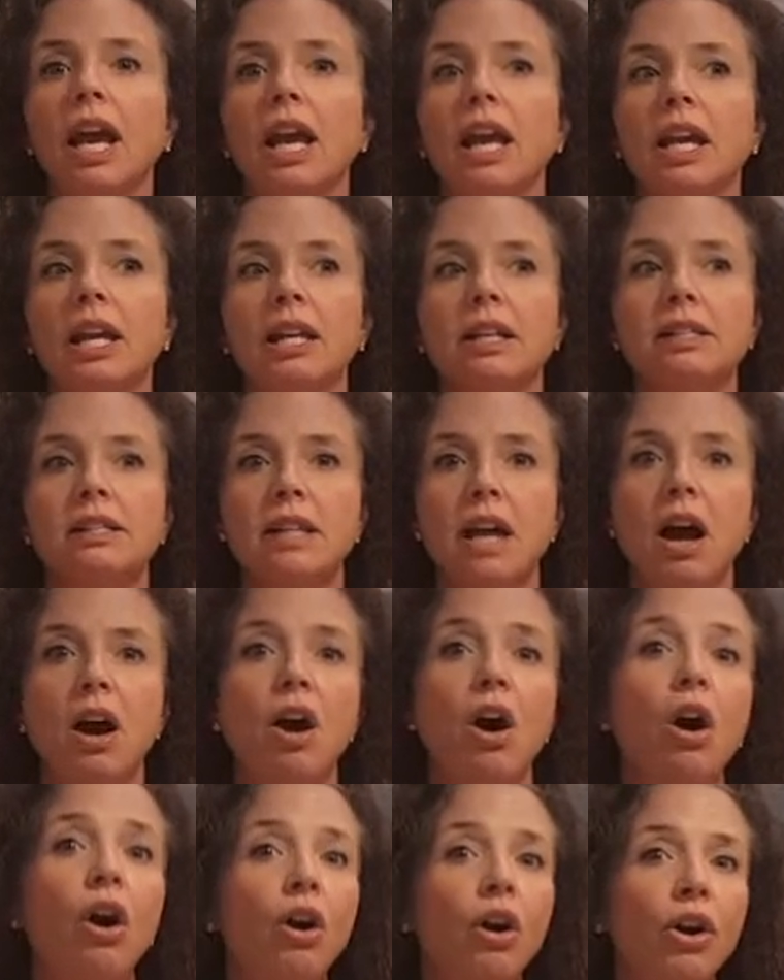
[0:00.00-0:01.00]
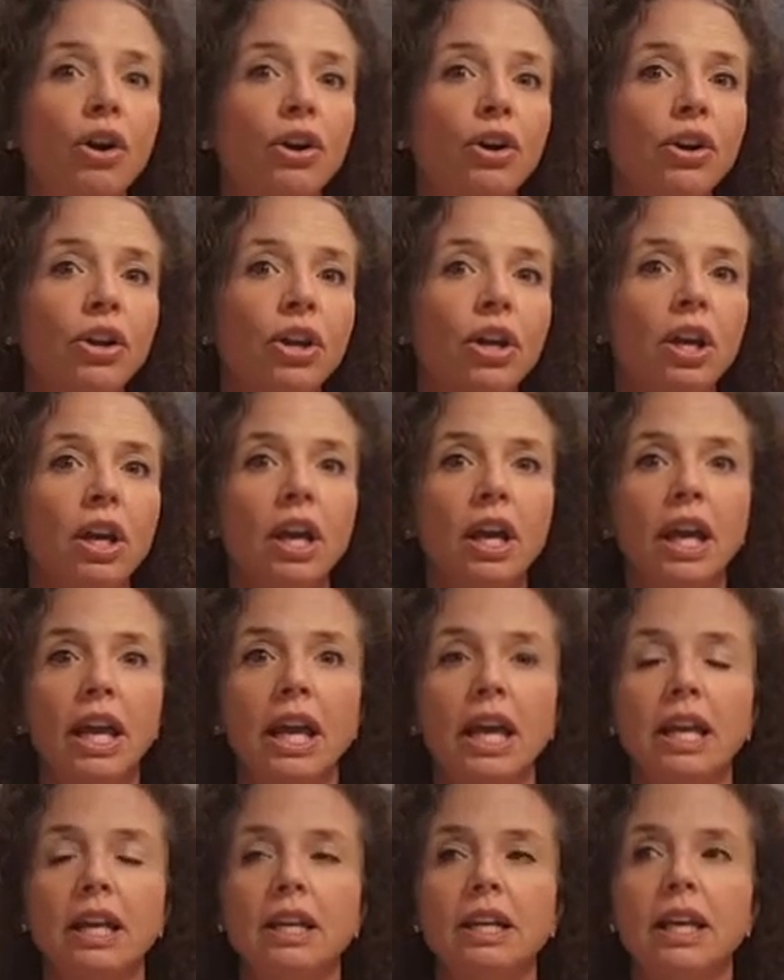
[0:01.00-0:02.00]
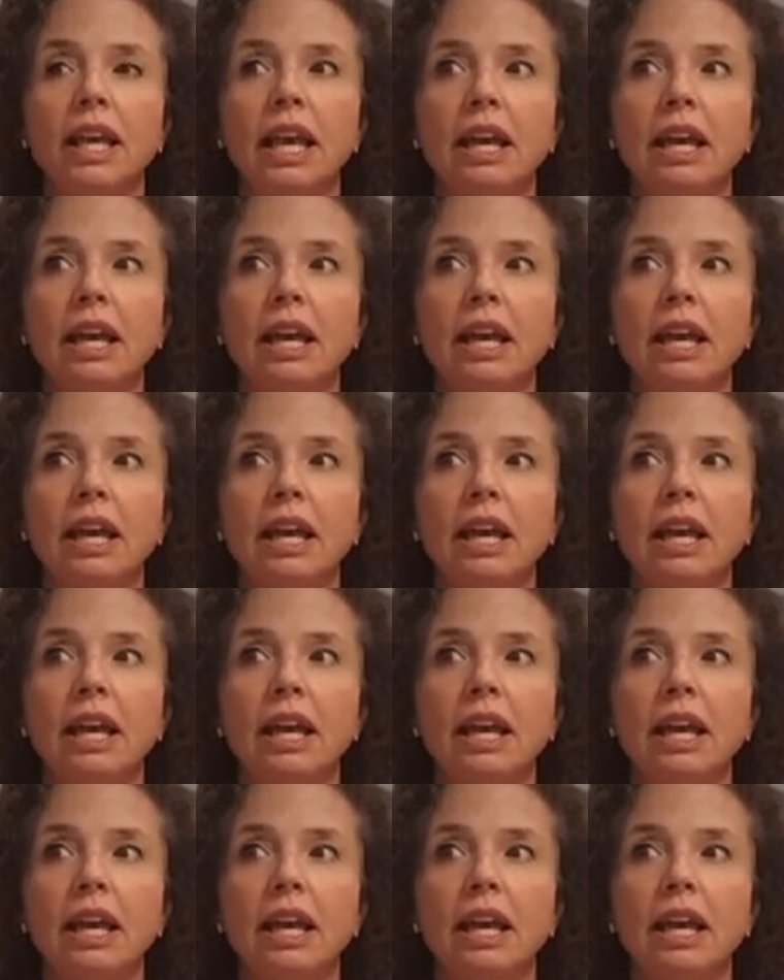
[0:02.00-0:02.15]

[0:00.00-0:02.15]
It is not hard. It